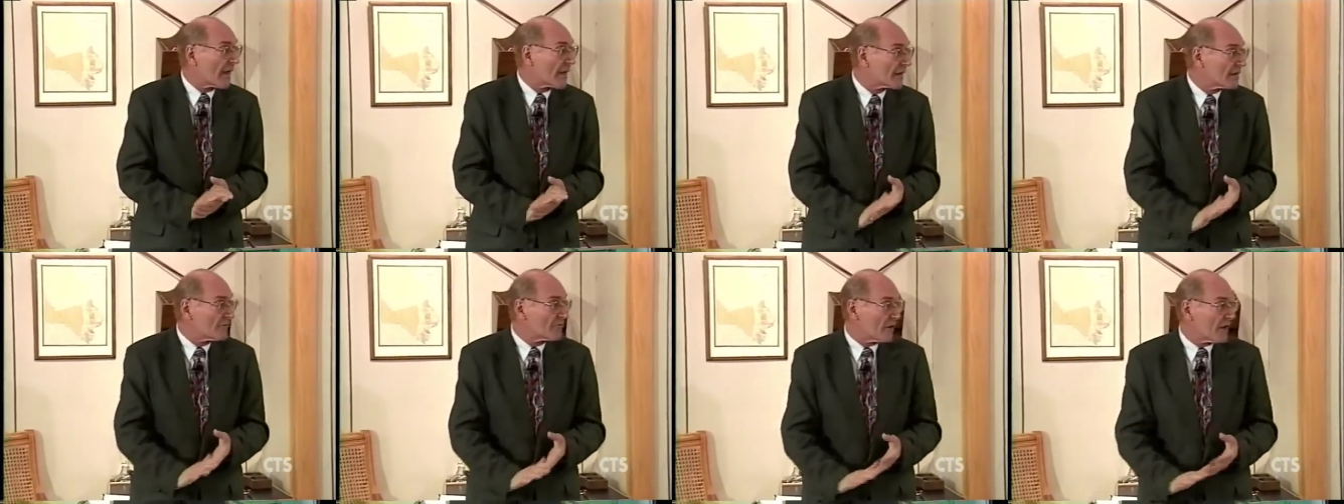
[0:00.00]

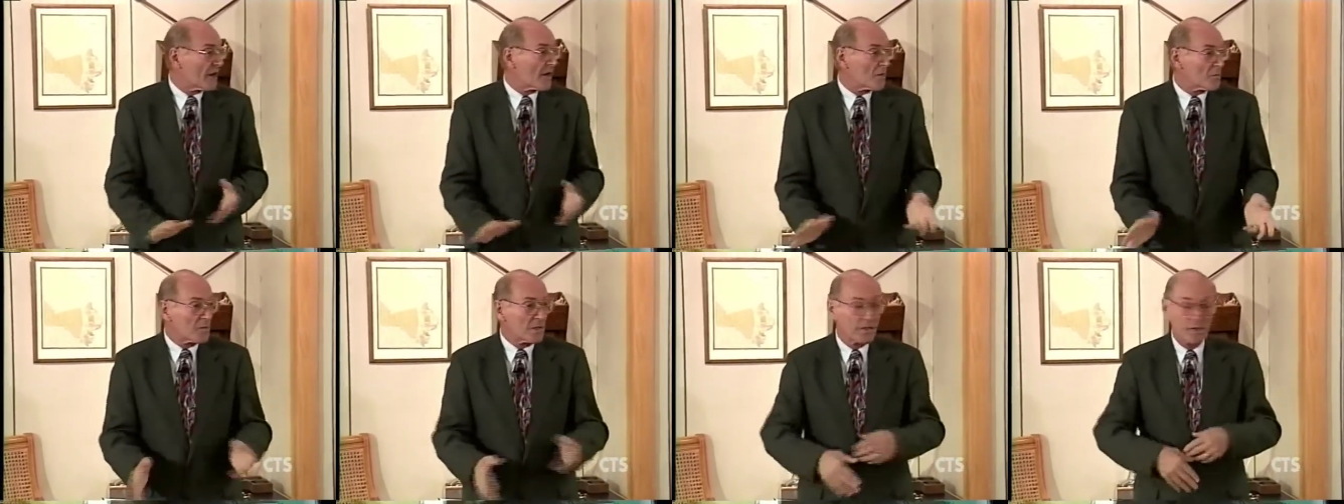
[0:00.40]
that
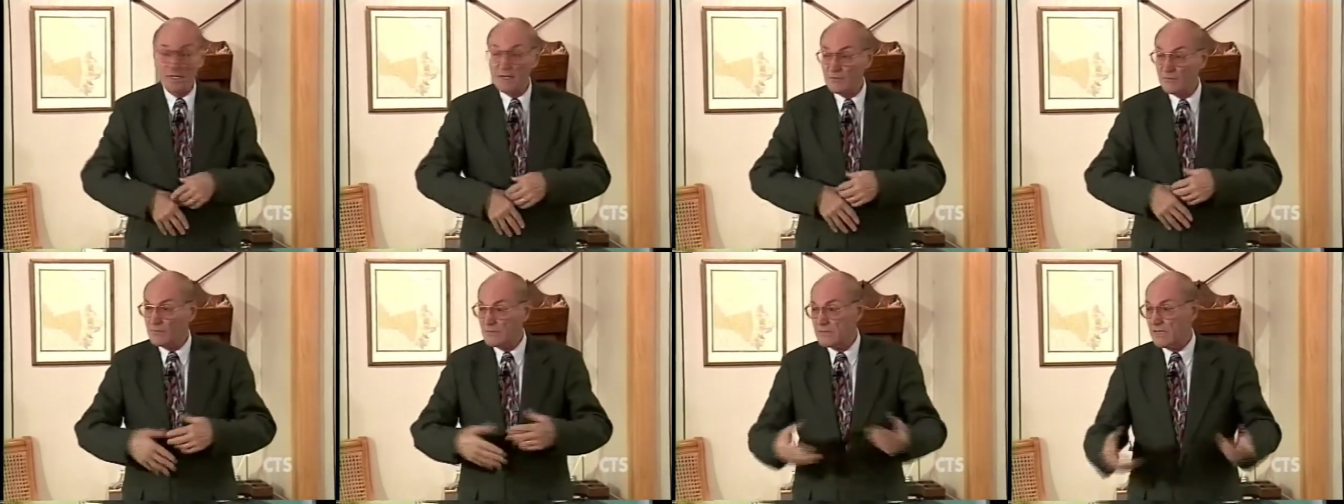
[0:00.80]
environment.
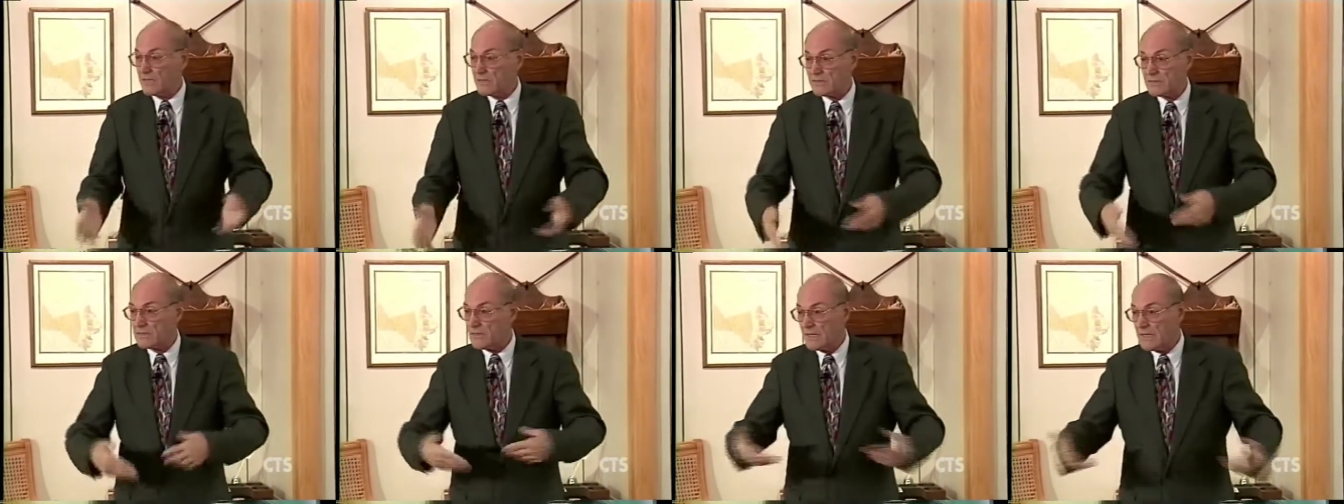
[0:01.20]
It
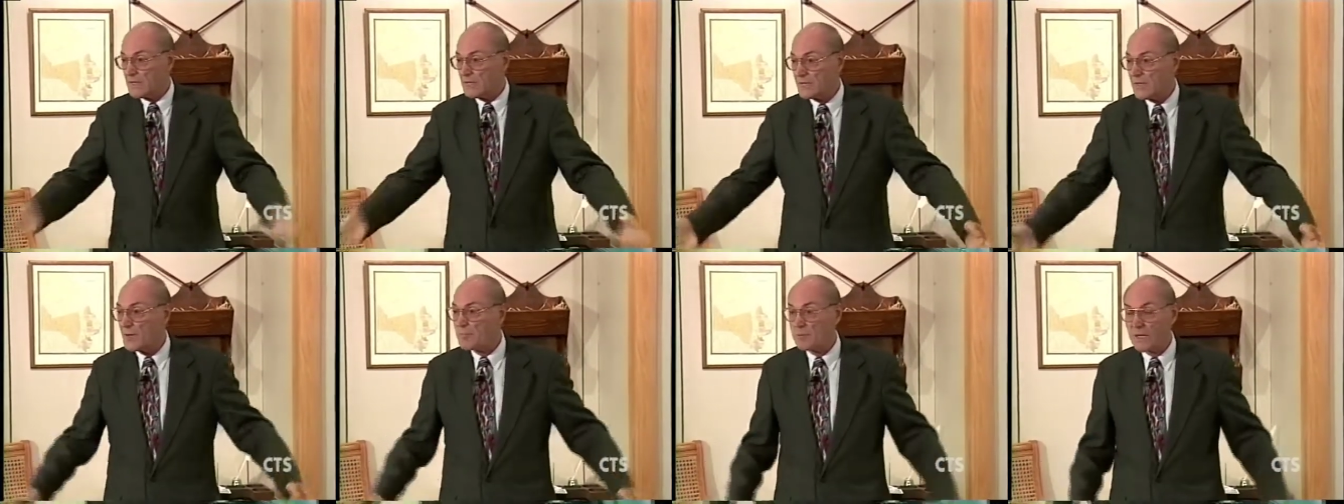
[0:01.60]
does
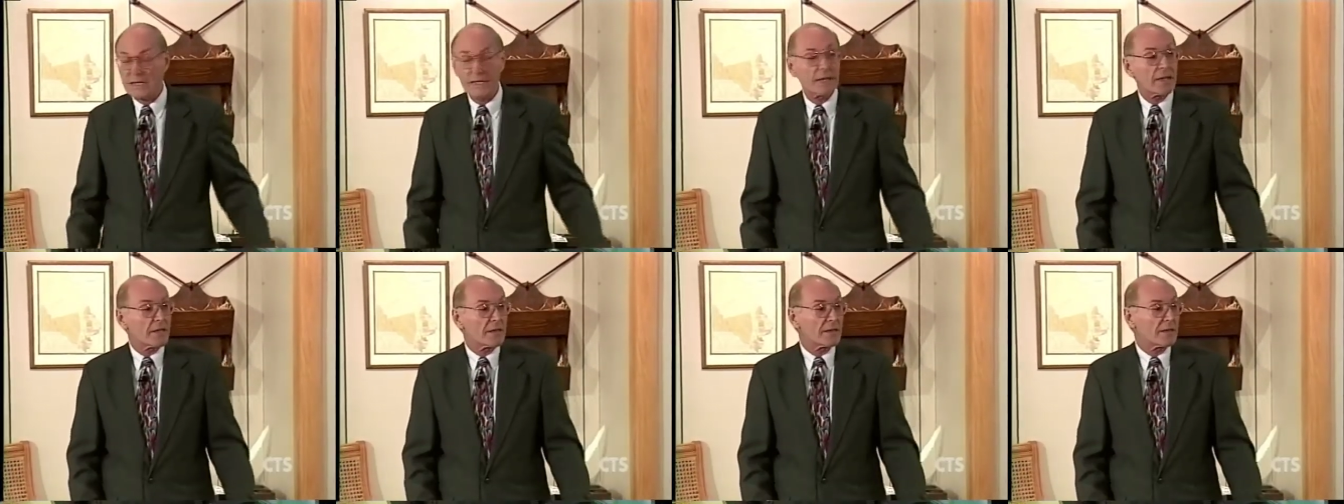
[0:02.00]
not
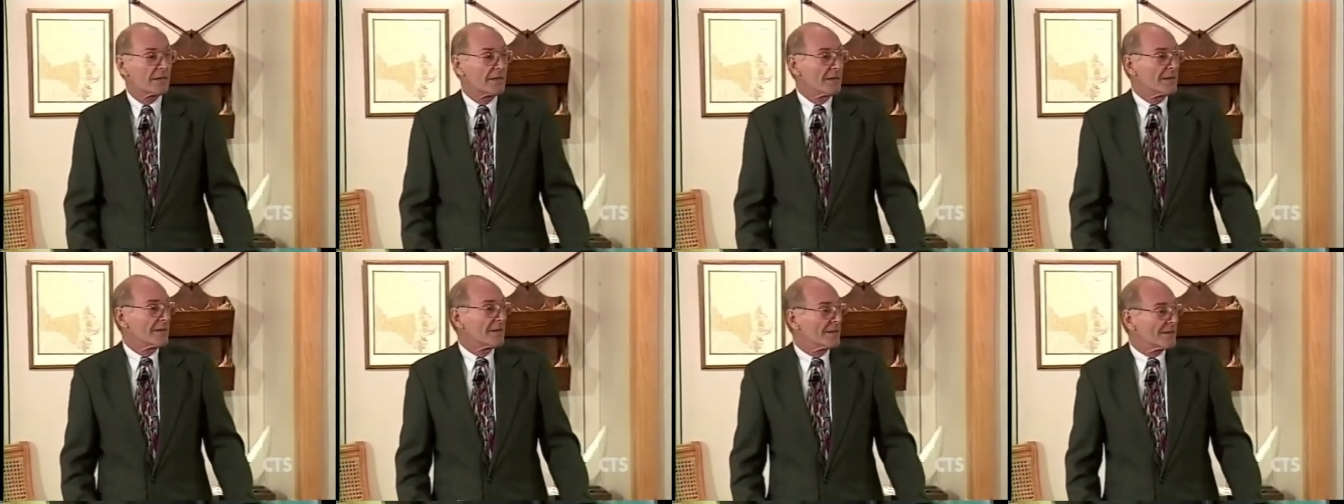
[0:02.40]
replicate
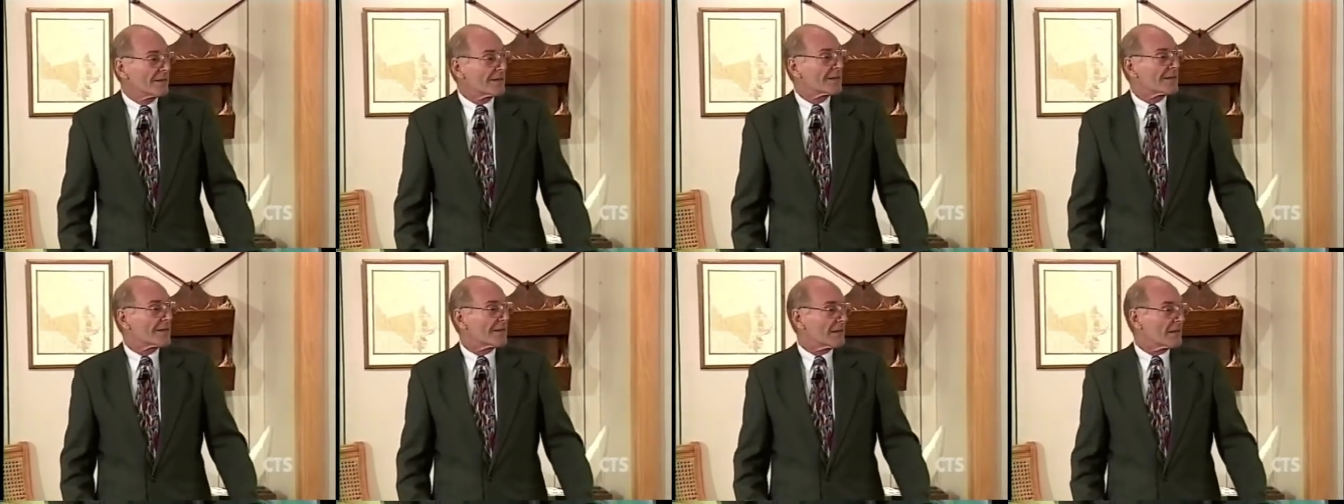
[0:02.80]

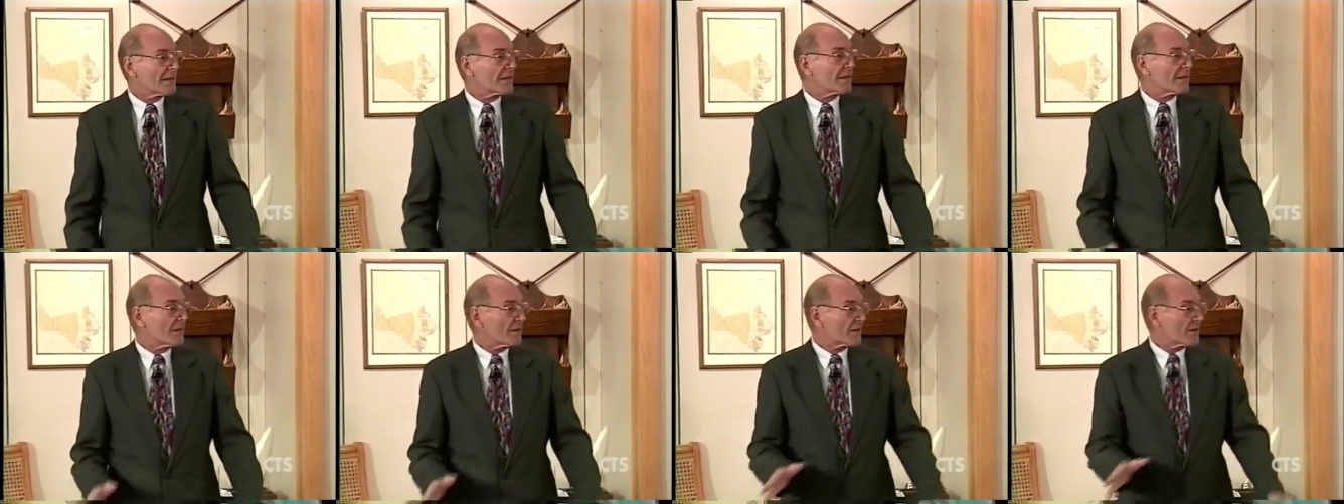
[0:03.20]
in, a, in
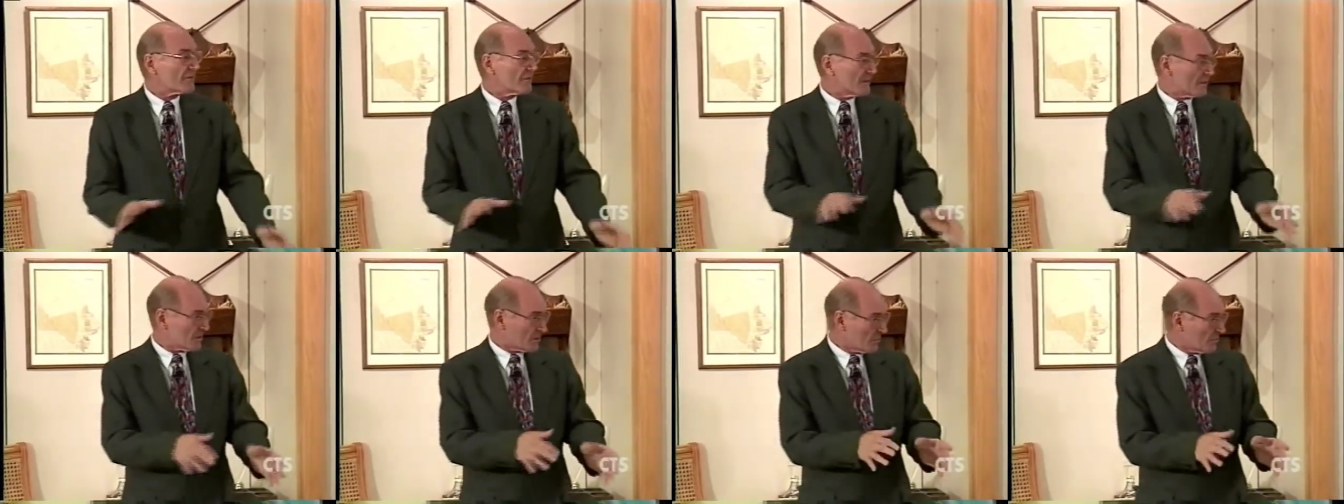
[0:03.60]
an
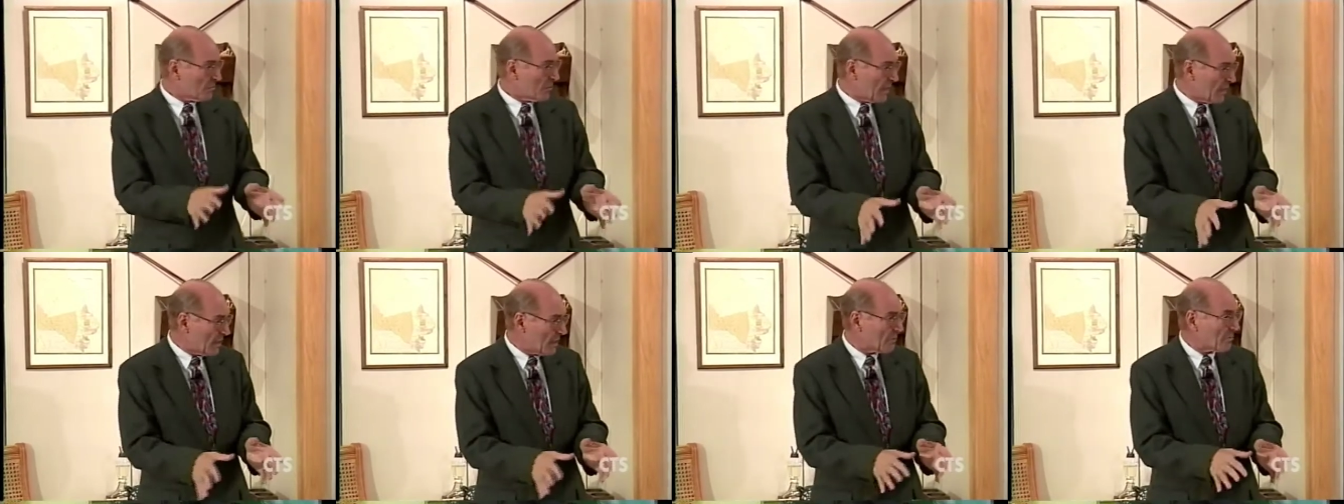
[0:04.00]
artificial
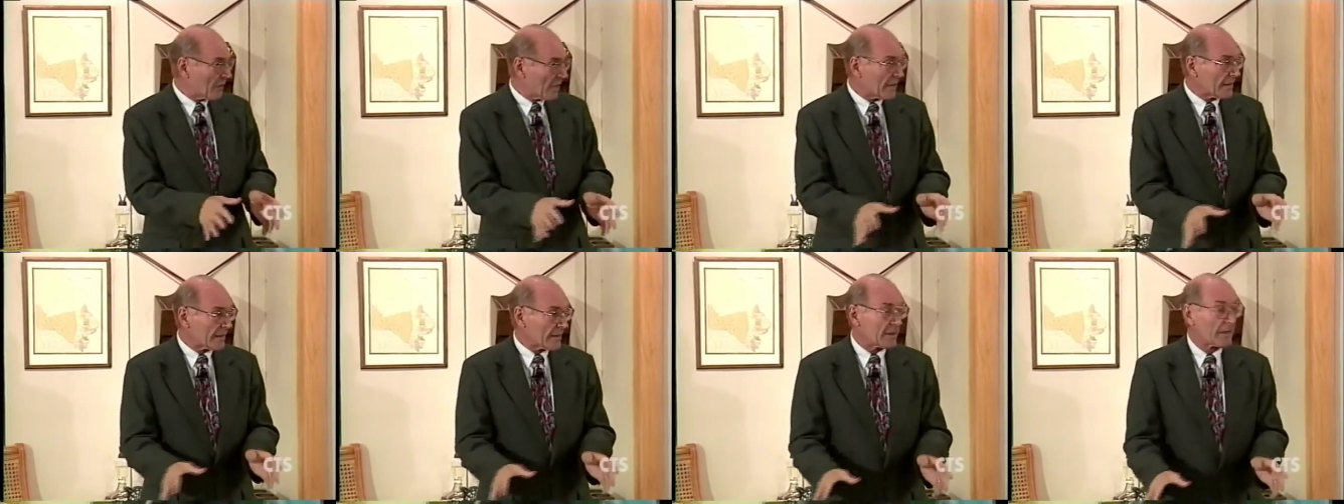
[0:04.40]
medium
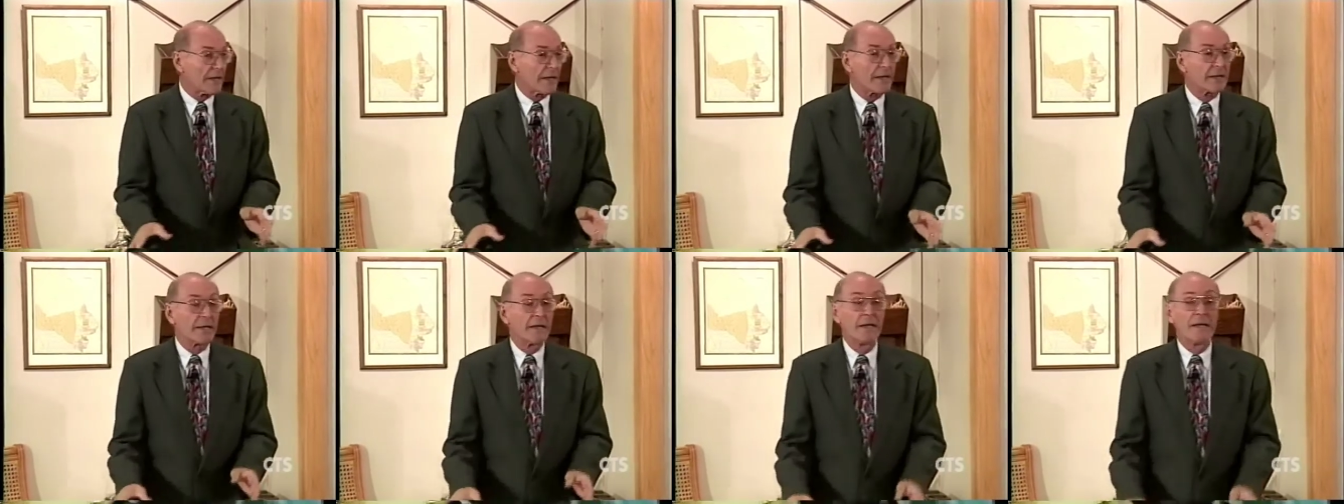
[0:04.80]
like
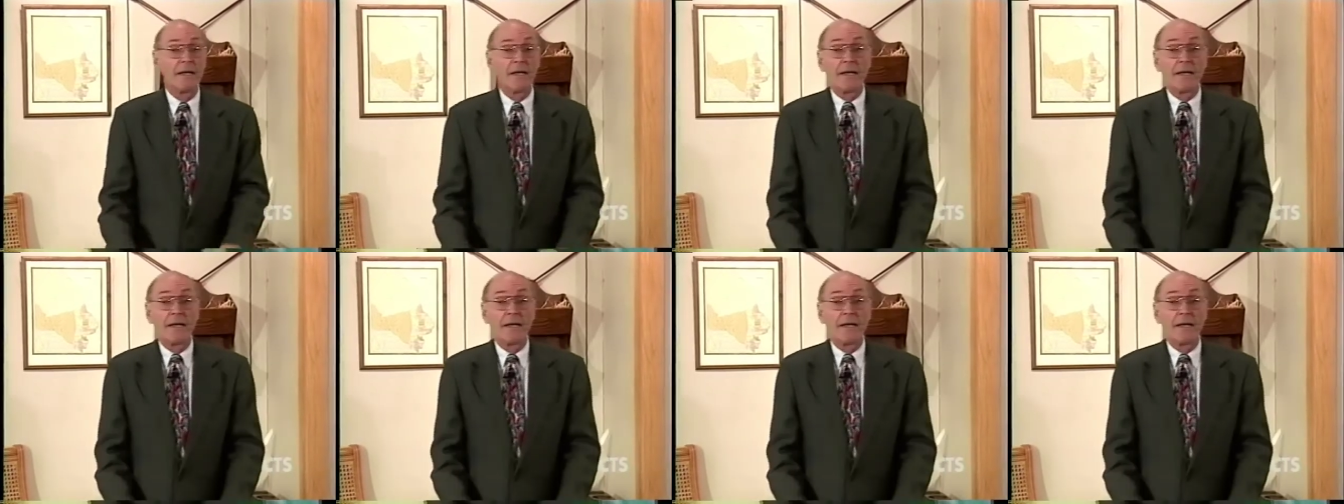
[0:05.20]
that.